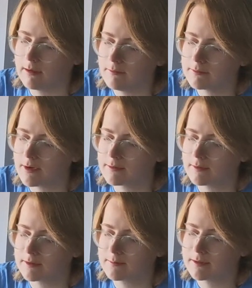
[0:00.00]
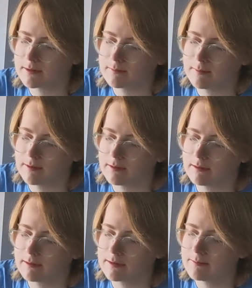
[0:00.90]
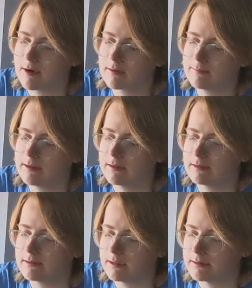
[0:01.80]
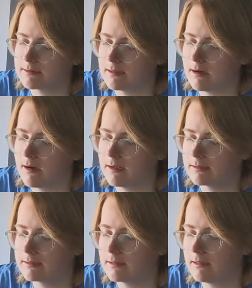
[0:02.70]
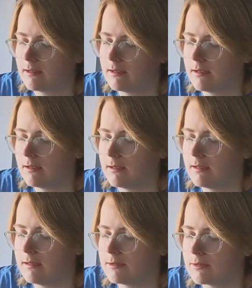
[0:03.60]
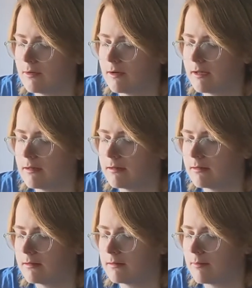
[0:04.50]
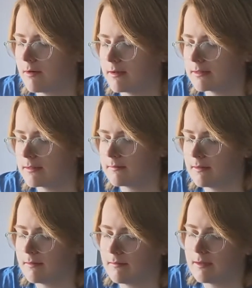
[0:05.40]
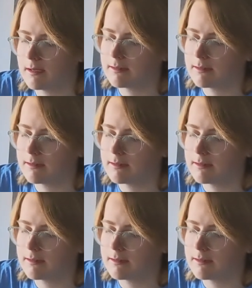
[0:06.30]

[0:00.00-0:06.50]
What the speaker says: don't dread Christmas, but there is part of me that does not enjoy the process of gift giving.